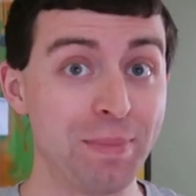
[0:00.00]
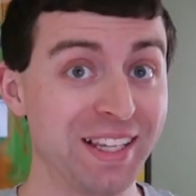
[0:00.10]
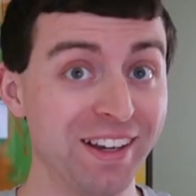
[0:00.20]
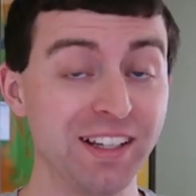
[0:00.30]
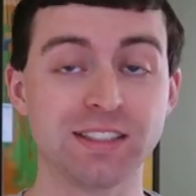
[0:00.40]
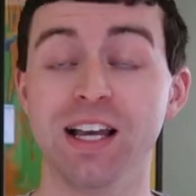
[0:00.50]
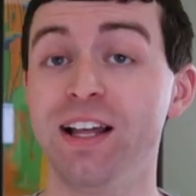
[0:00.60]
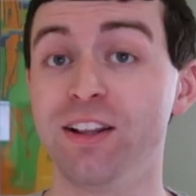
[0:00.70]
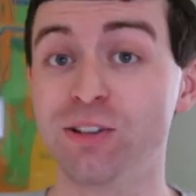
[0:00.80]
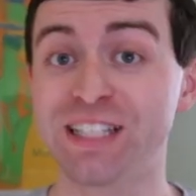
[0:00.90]
because
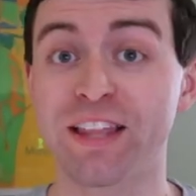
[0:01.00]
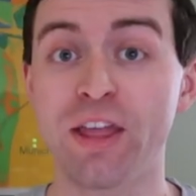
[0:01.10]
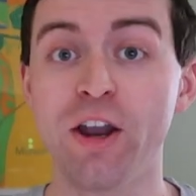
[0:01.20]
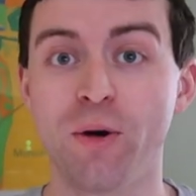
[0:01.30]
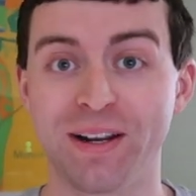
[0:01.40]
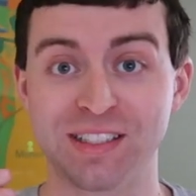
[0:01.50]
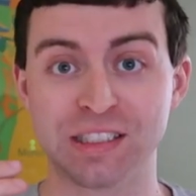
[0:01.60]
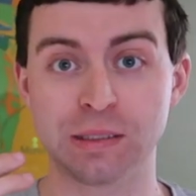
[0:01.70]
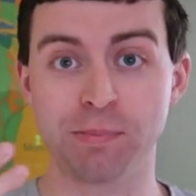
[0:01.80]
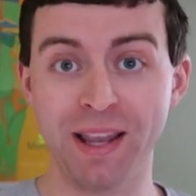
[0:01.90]
it looks like they are
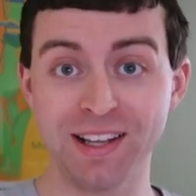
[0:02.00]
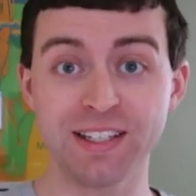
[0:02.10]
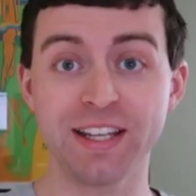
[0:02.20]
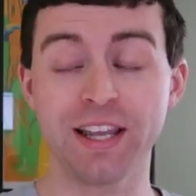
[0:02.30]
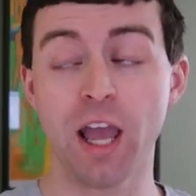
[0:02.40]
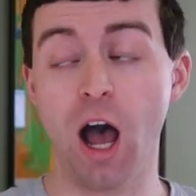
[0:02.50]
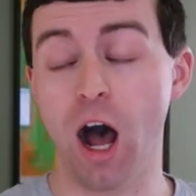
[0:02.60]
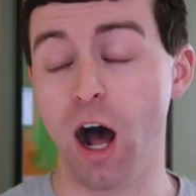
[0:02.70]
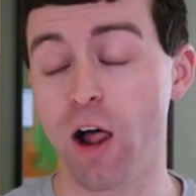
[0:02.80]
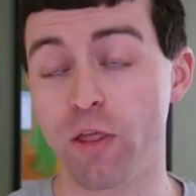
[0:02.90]
expanding
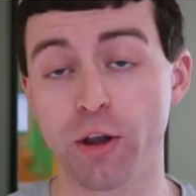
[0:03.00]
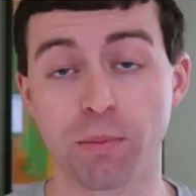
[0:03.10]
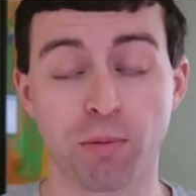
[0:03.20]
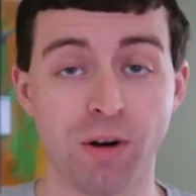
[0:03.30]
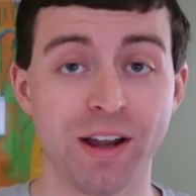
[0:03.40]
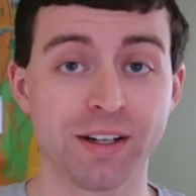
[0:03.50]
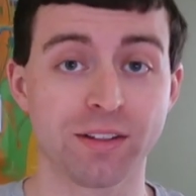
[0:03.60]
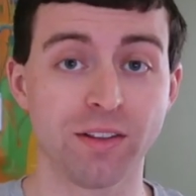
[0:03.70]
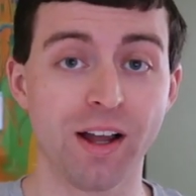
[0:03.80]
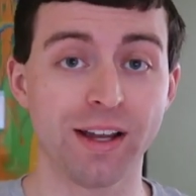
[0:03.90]
their
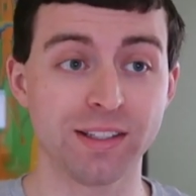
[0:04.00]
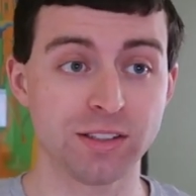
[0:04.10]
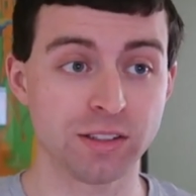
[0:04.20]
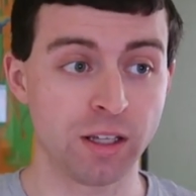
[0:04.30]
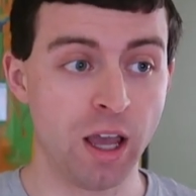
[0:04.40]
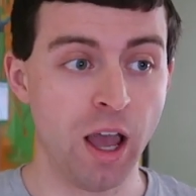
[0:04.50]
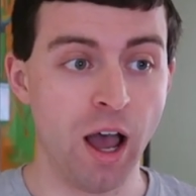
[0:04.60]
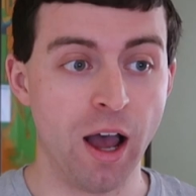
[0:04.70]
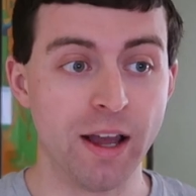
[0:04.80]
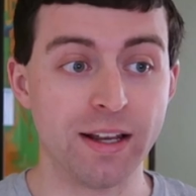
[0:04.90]
product lines.
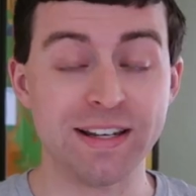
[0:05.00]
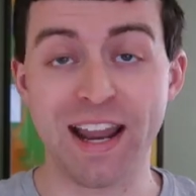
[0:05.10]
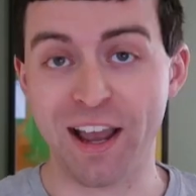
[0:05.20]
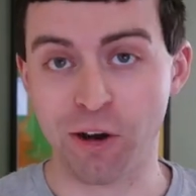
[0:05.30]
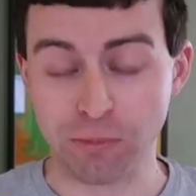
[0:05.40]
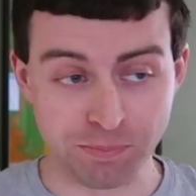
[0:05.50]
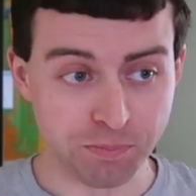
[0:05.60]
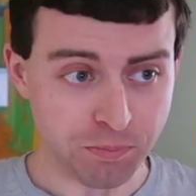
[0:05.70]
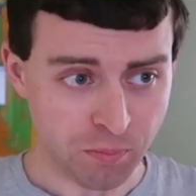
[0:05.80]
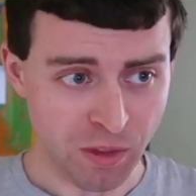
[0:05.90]
Now,
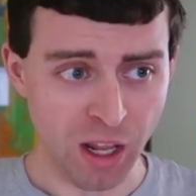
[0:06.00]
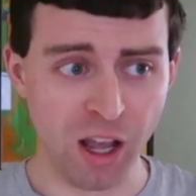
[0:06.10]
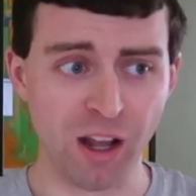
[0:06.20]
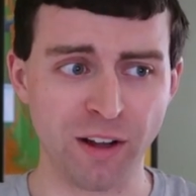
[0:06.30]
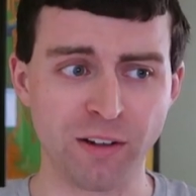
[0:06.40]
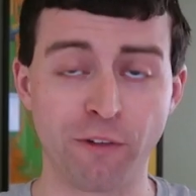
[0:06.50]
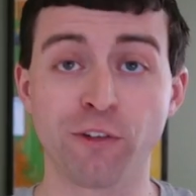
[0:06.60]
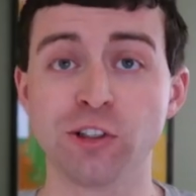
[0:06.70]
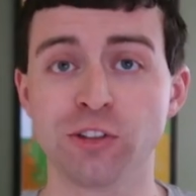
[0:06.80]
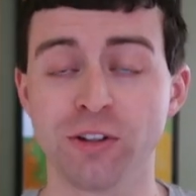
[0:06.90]
I
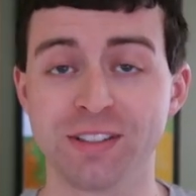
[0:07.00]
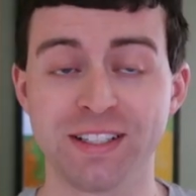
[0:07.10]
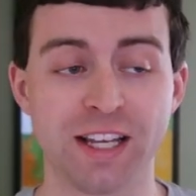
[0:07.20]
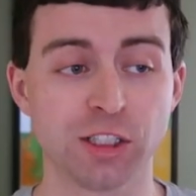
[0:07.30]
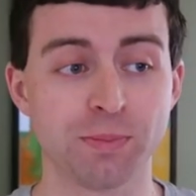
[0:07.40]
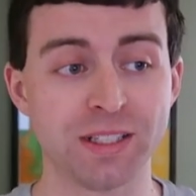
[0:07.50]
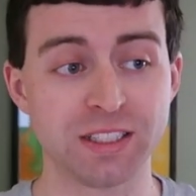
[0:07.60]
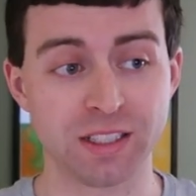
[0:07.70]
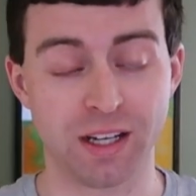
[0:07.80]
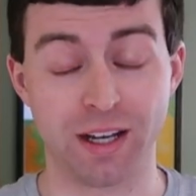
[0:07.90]
first saw this
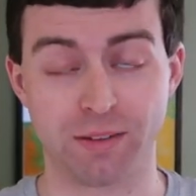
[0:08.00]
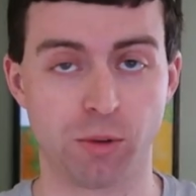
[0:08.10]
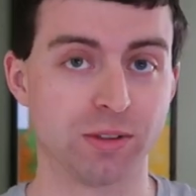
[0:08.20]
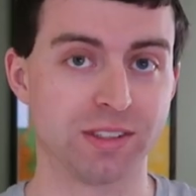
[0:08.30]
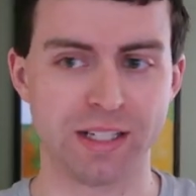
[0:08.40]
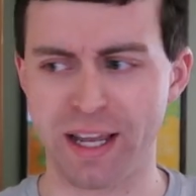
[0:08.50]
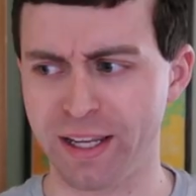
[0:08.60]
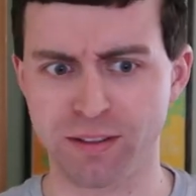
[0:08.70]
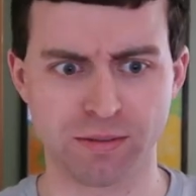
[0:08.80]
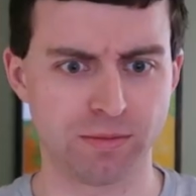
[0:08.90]
announcement,
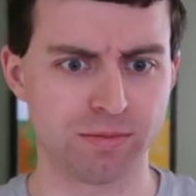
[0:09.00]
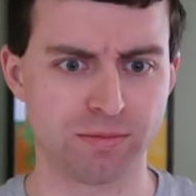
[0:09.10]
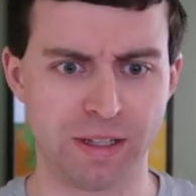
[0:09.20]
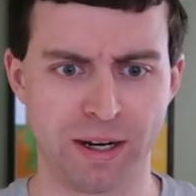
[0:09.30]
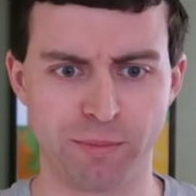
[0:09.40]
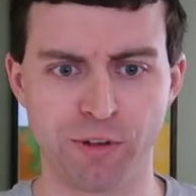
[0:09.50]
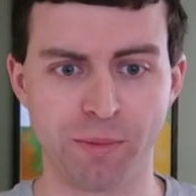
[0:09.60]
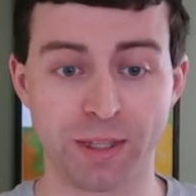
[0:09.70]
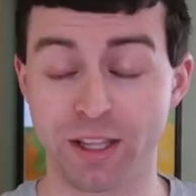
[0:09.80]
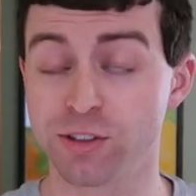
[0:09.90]
today that I'm
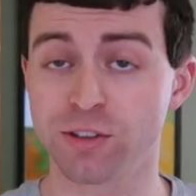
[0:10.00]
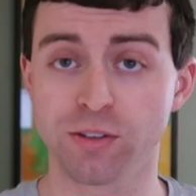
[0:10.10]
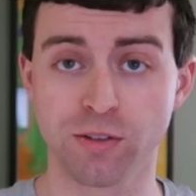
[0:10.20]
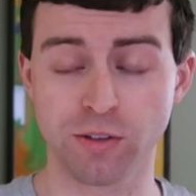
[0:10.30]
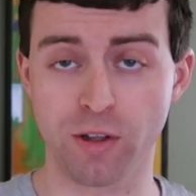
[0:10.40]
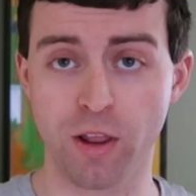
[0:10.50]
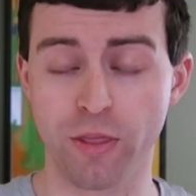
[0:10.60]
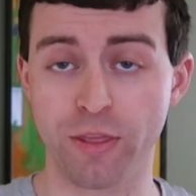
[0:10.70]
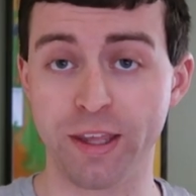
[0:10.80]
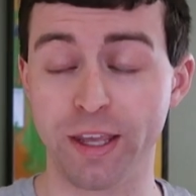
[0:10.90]
filming this,
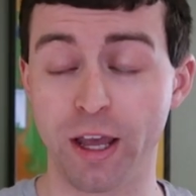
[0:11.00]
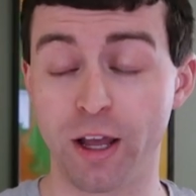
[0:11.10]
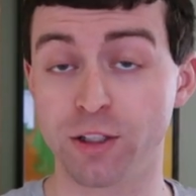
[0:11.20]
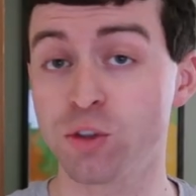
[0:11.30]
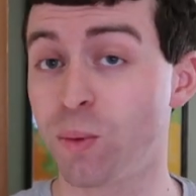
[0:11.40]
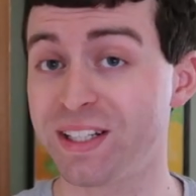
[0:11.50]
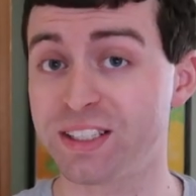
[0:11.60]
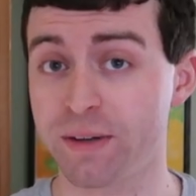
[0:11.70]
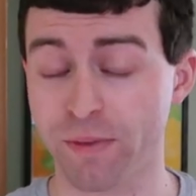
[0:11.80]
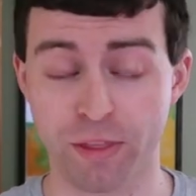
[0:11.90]
the
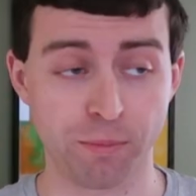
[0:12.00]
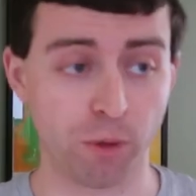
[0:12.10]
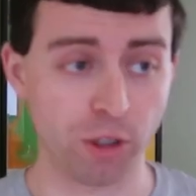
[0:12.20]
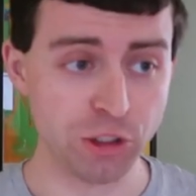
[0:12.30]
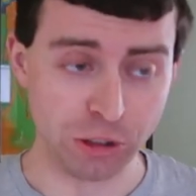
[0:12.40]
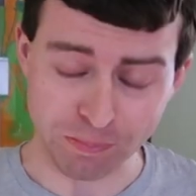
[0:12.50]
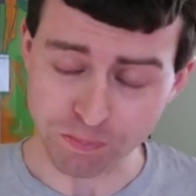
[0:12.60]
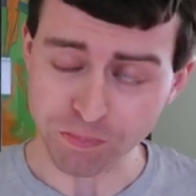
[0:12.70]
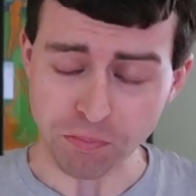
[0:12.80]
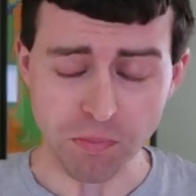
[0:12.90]
27th of March,
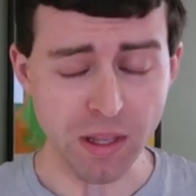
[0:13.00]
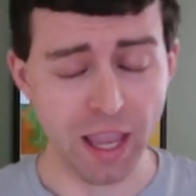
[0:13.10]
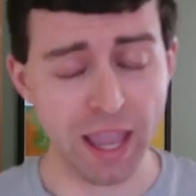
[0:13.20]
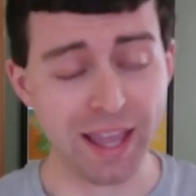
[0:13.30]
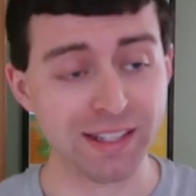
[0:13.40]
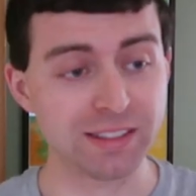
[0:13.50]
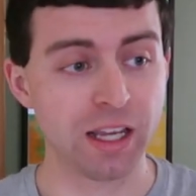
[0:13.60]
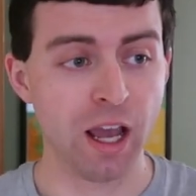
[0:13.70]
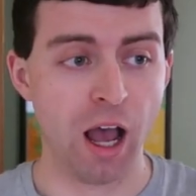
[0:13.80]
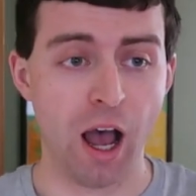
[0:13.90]
and